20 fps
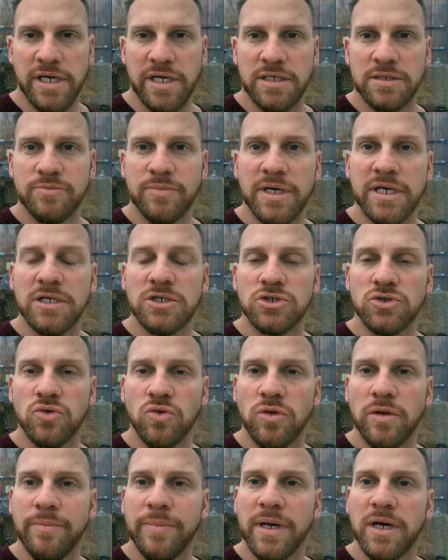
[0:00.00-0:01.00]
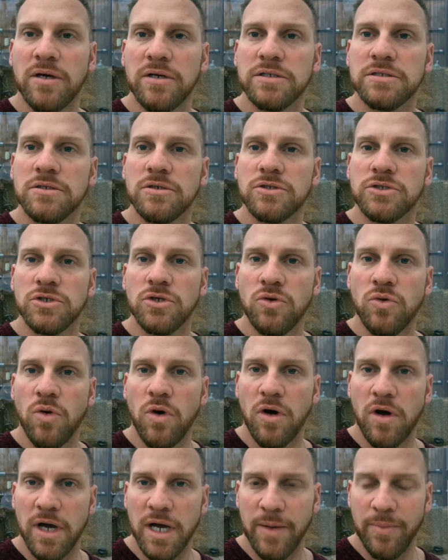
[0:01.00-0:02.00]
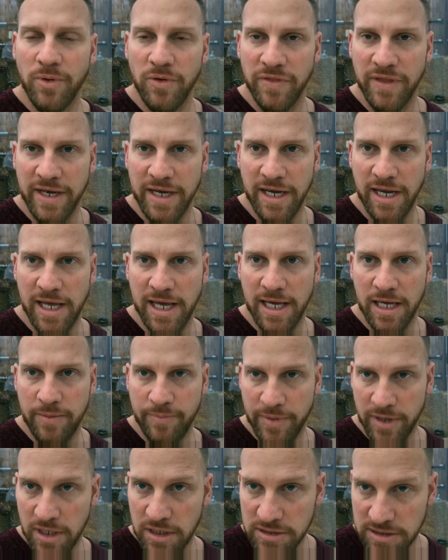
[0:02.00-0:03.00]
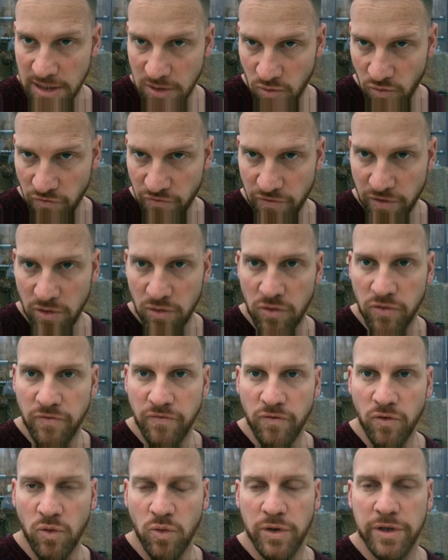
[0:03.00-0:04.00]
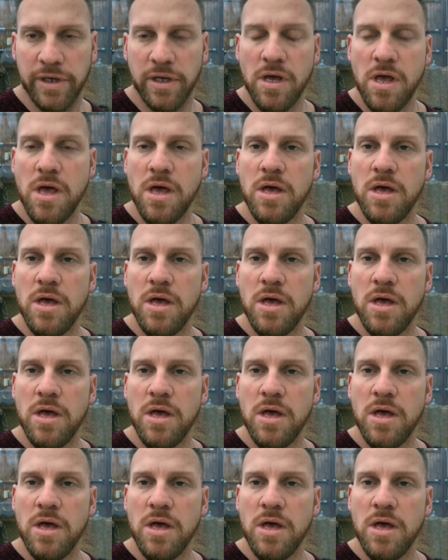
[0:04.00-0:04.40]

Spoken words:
is make sure the bar is not too high up on the neck, because that will throw you forward,